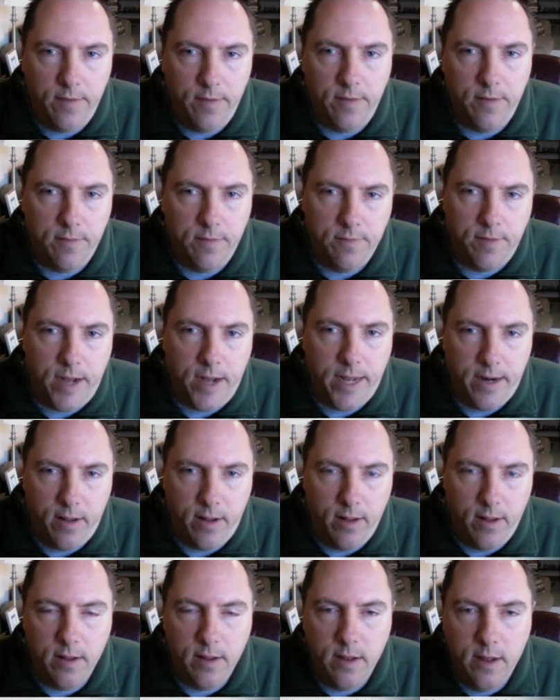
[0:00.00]

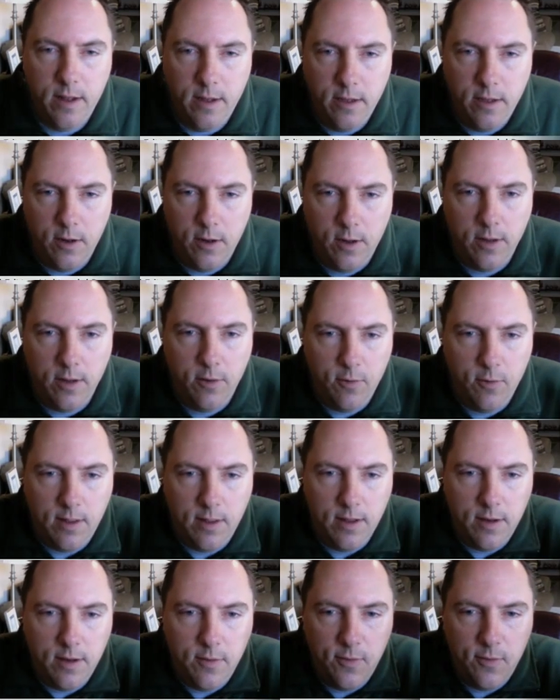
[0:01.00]
final, and I'll use
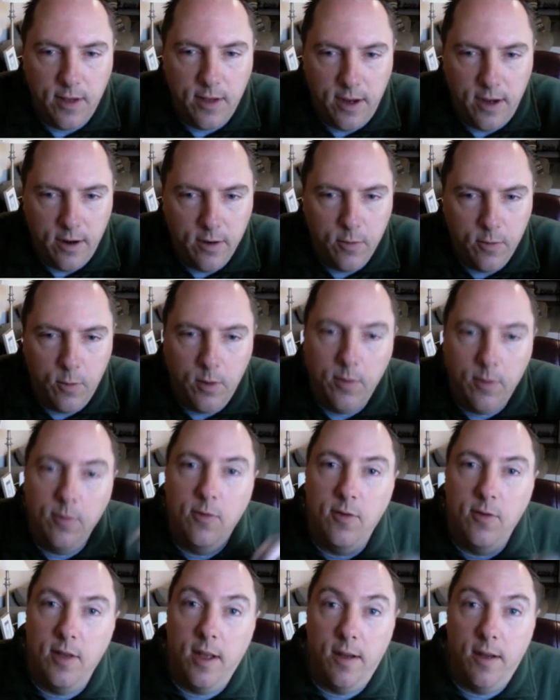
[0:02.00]
little scare
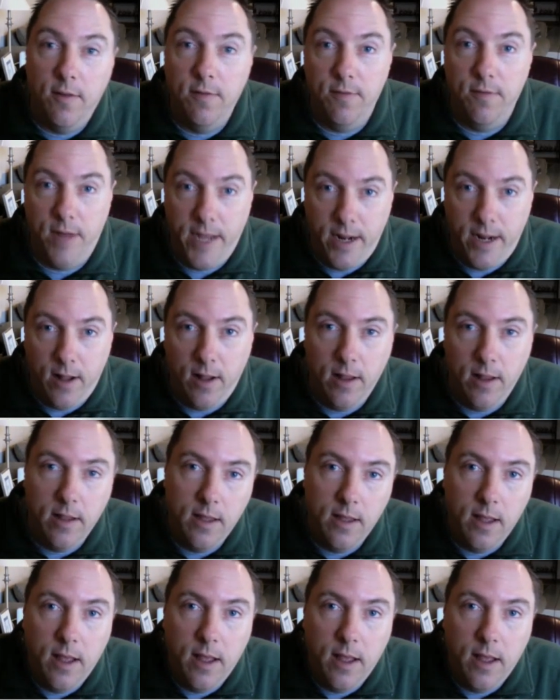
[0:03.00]
quotes, final